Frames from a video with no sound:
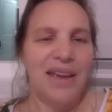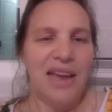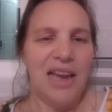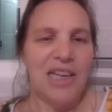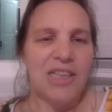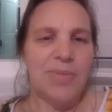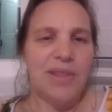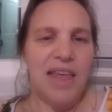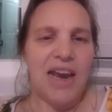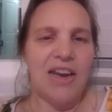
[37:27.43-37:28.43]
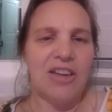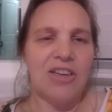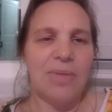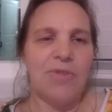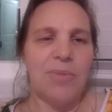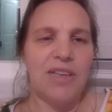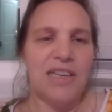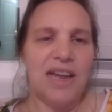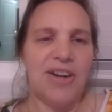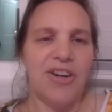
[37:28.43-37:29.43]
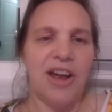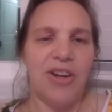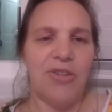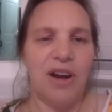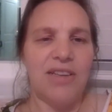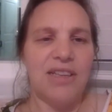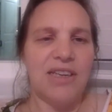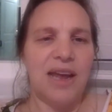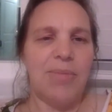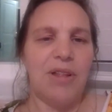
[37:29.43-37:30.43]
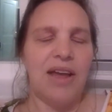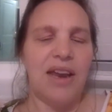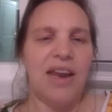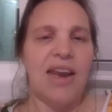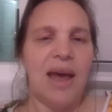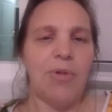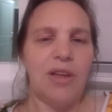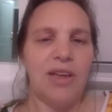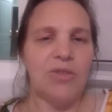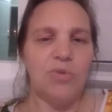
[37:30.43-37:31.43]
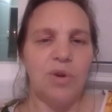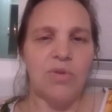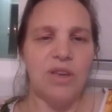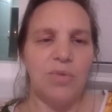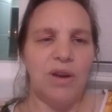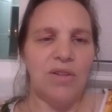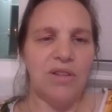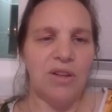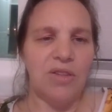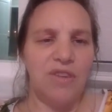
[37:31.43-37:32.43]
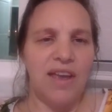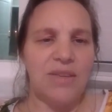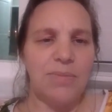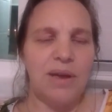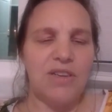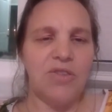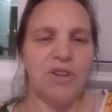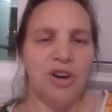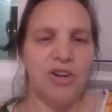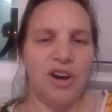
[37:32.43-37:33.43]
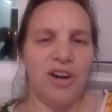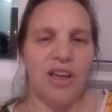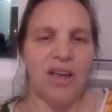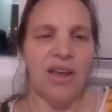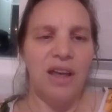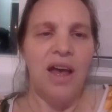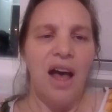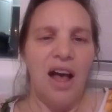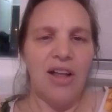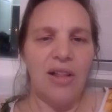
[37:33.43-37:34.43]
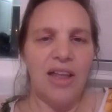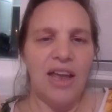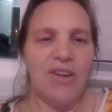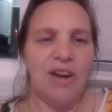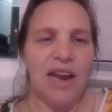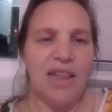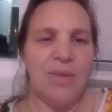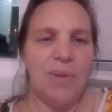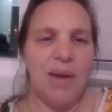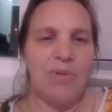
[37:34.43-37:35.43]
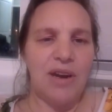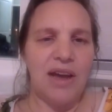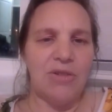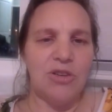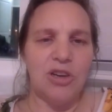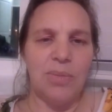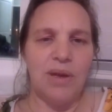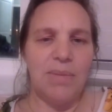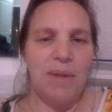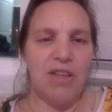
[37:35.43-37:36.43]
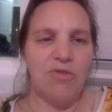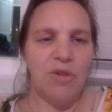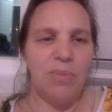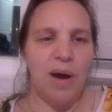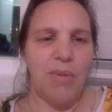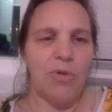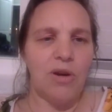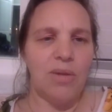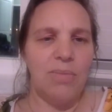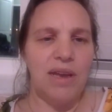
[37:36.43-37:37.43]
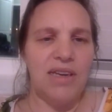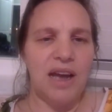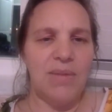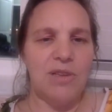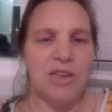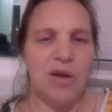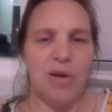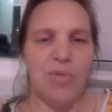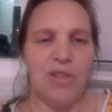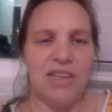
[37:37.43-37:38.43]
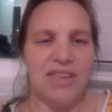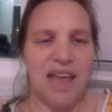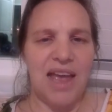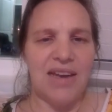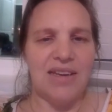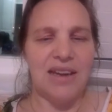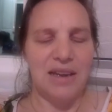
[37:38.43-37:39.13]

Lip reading: Elizabeth Ann looked up from this letter and across the table at Aunt Abigail's rosy, wrinkled old face, bent over her darning. Uncle Henry laid the paper down, took a big mouthful of popcorn, and beat time slowly with his hand.